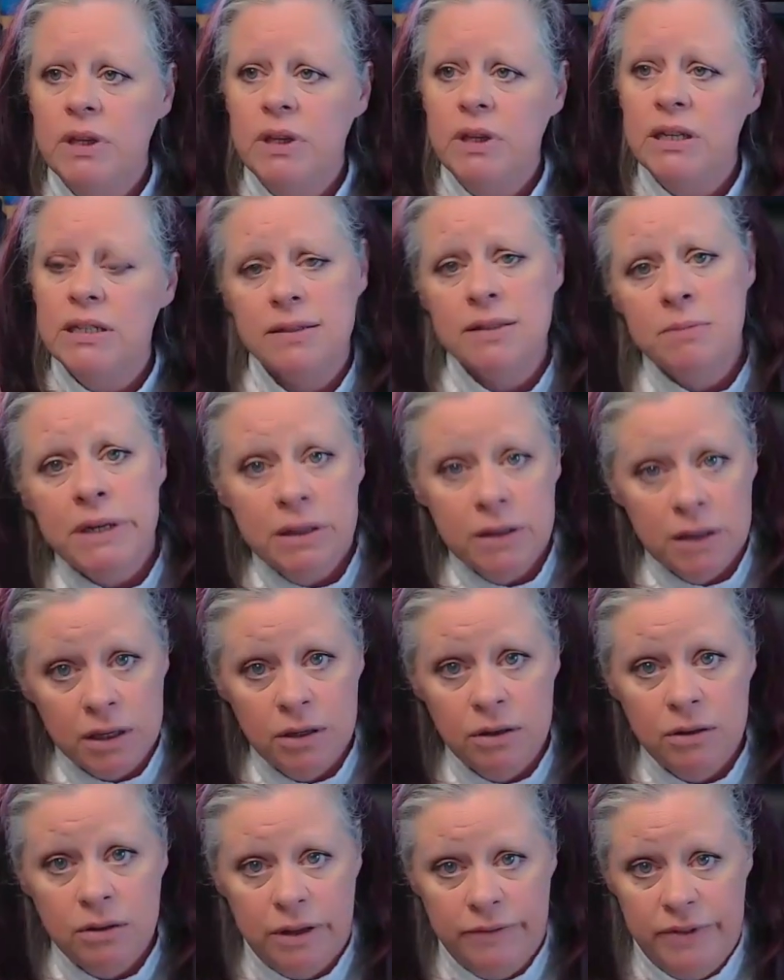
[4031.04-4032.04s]
Tell somebody
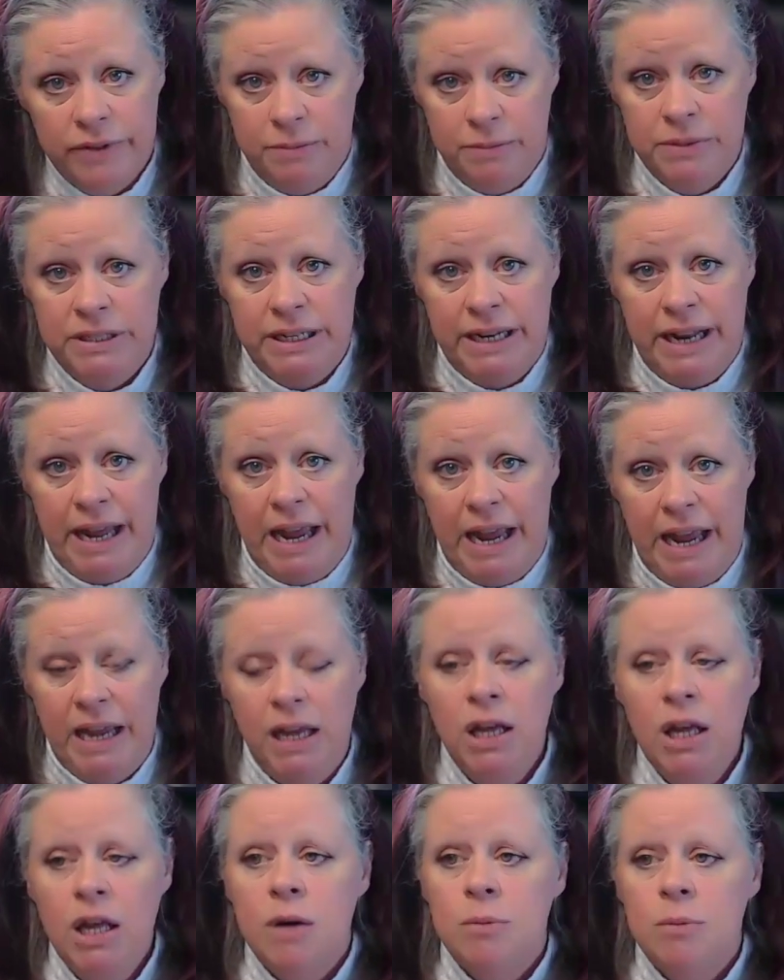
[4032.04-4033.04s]
that you love them
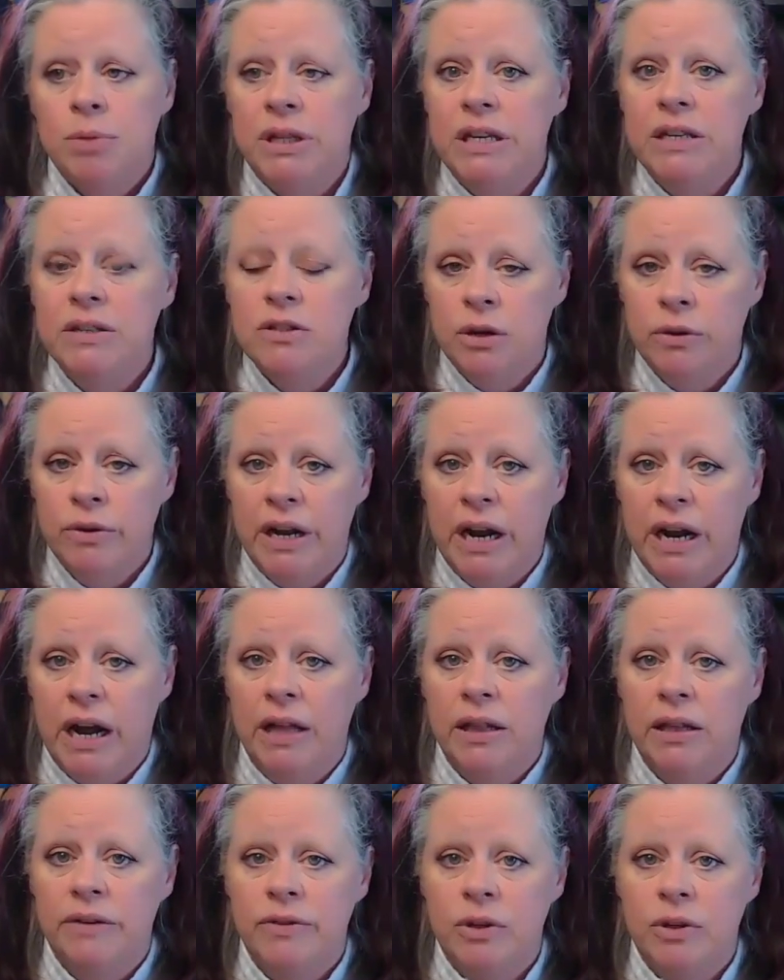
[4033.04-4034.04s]
today. Please know that
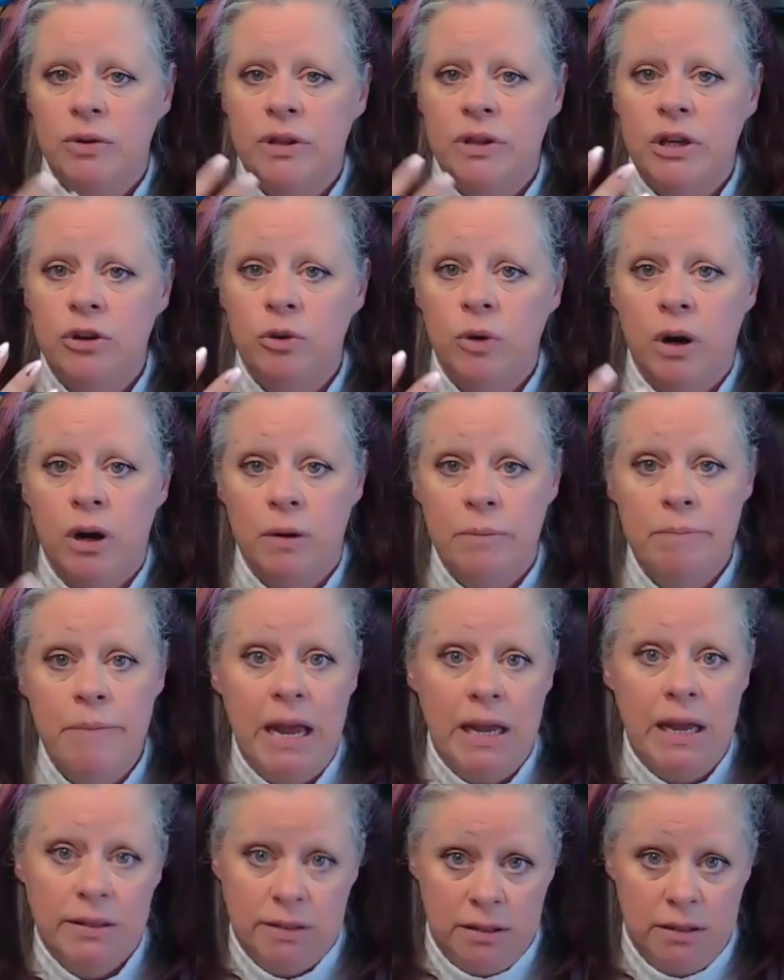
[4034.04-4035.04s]
I love you and that you are an
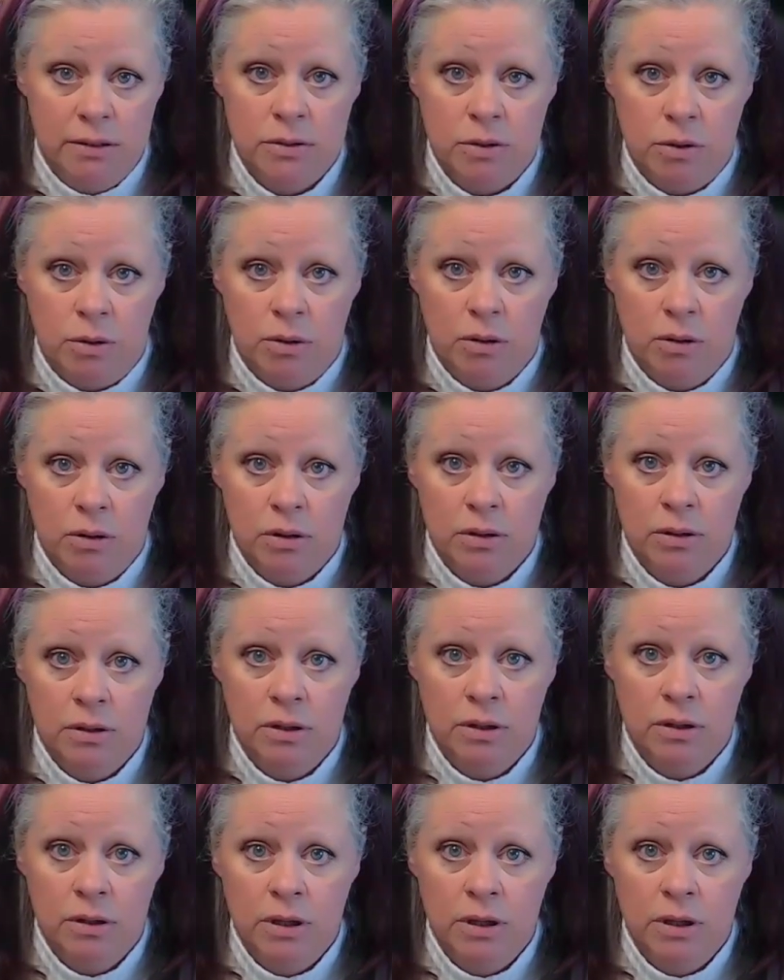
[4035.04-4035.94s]
amazing soul.